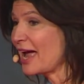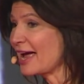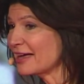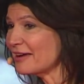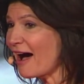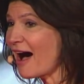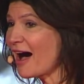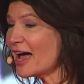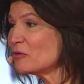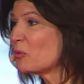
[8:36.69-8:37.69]
And
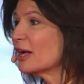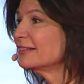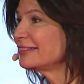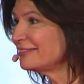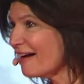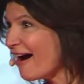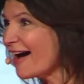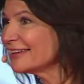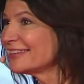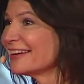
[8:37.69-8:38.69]
I was
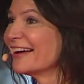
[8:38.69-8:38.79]
not